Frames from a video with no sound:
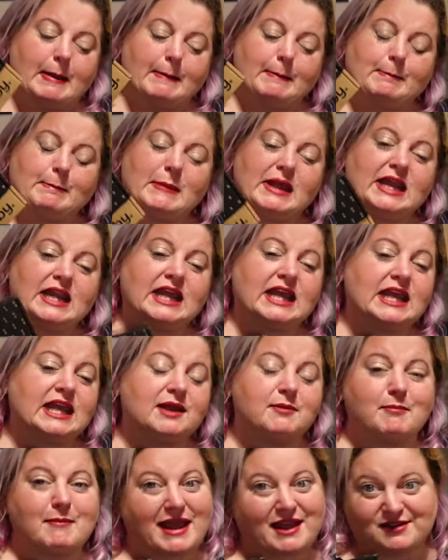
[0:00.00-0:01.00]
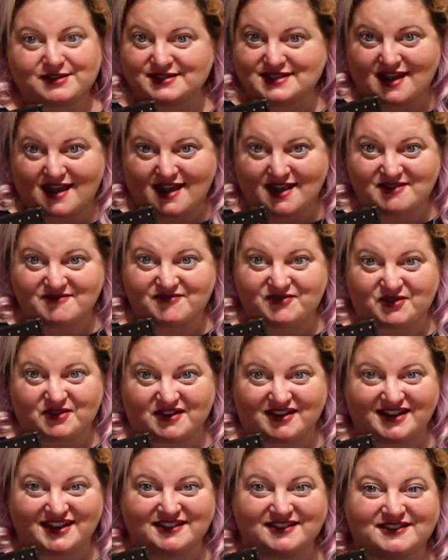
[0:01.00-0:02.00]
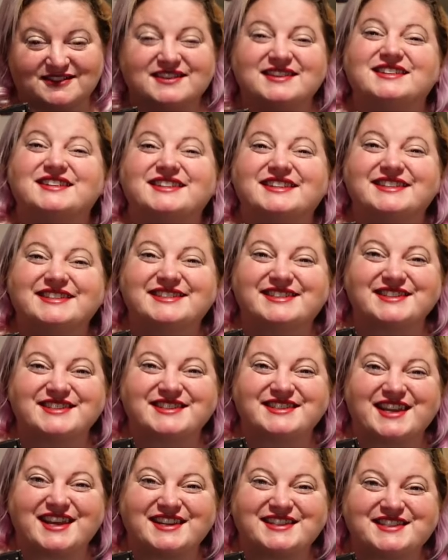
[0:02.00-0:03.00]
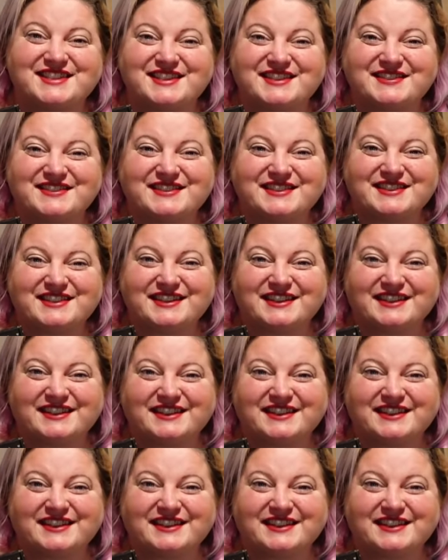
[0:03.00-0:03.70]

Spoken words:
mini mail time for you, so stay tuned.